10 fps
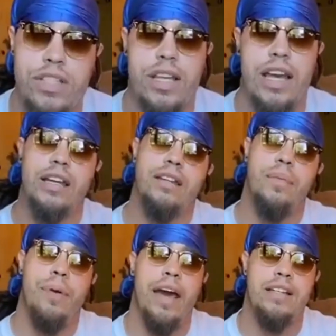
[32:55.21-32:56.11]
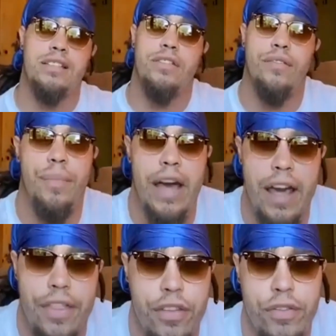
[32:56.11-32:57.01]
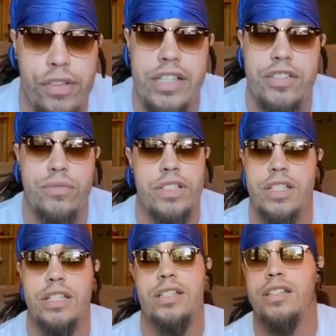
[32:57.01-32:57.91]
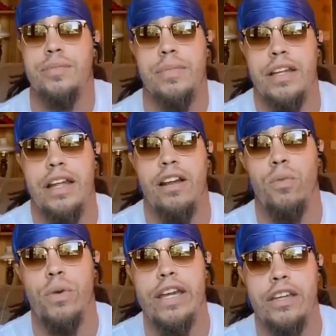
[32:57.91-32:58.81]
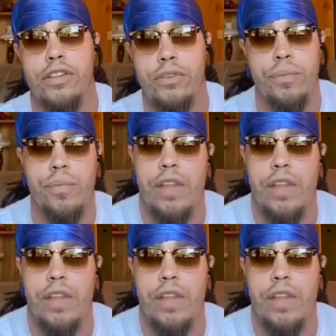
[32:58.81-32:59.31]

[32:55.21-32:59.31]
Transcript: taking the path of least resistance, man. That'll weaken you.